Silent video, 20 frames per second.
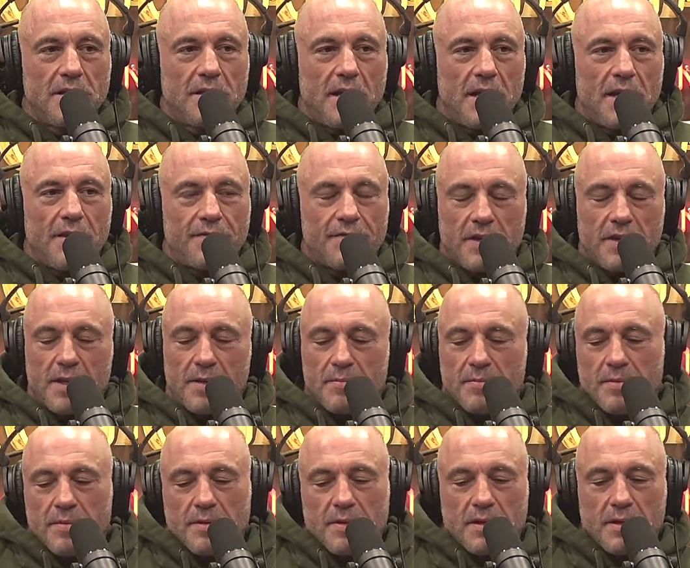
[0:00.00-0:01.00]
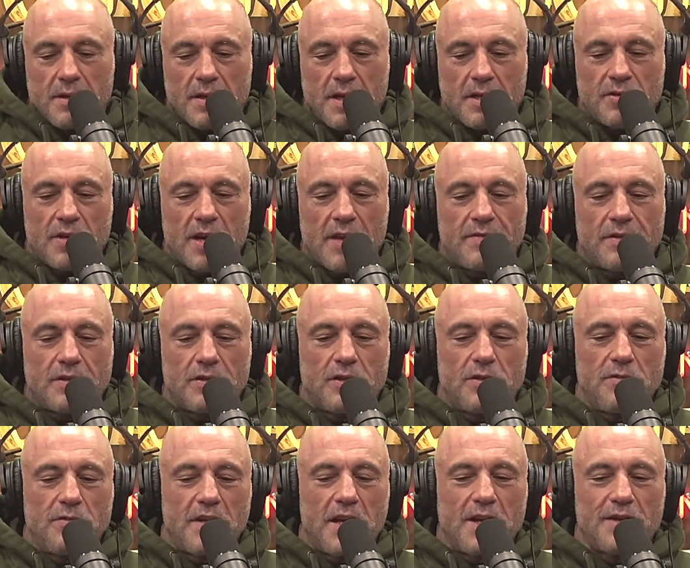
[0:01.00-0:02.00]
Yeah, for him, I drive a
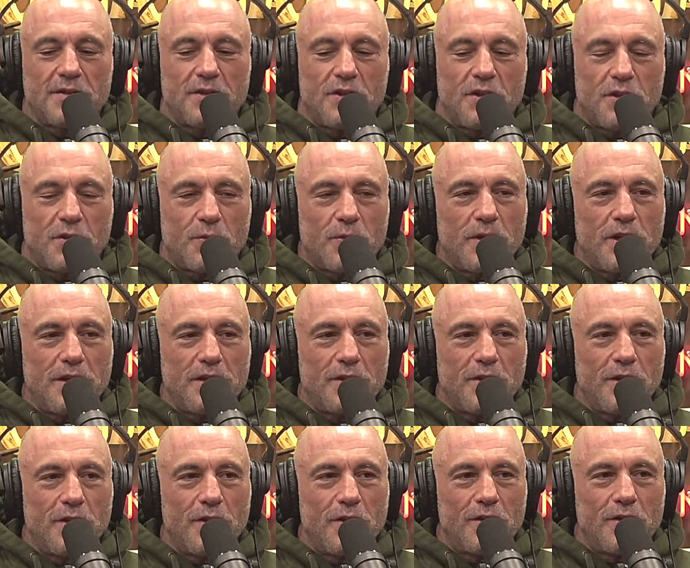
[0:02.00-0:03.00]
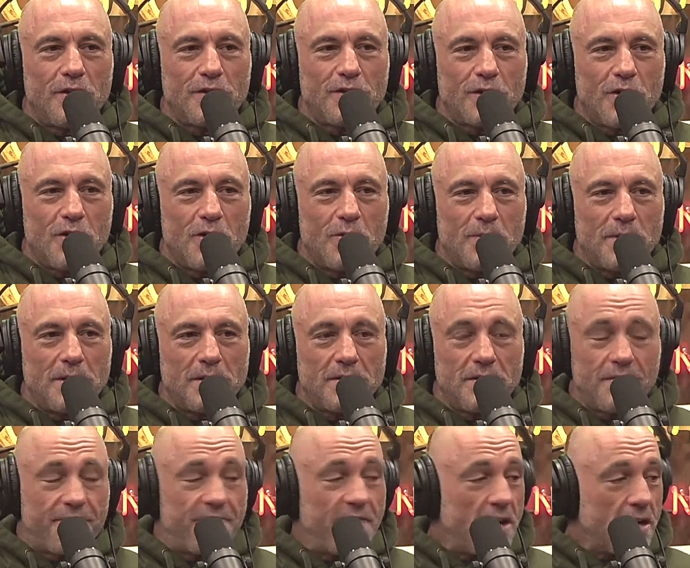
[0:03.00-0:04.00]
2003 Toyota Tacoma.
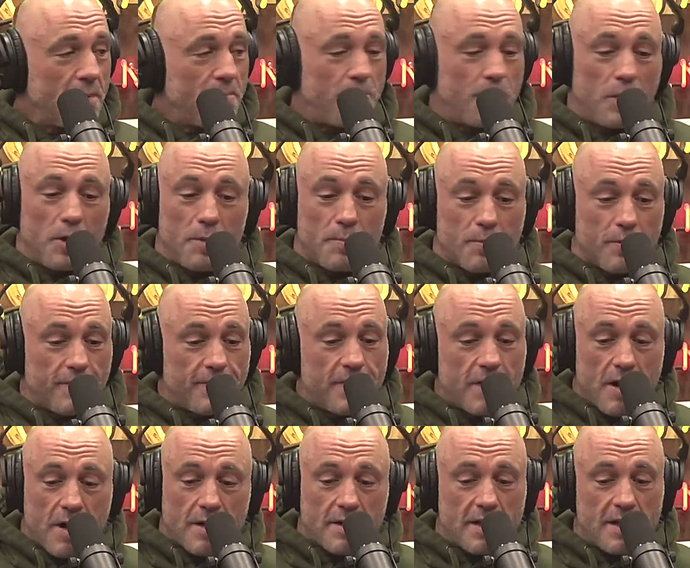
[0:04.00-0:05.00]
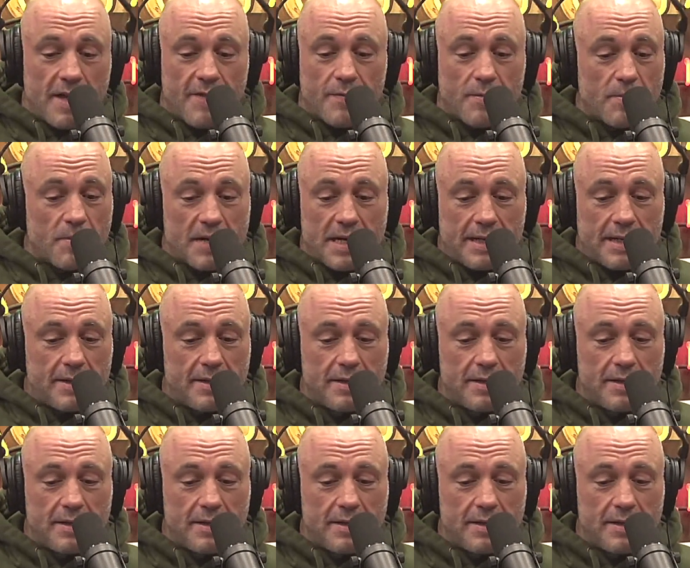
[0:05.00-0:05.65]
It's a fucking bulletproof car. They never break.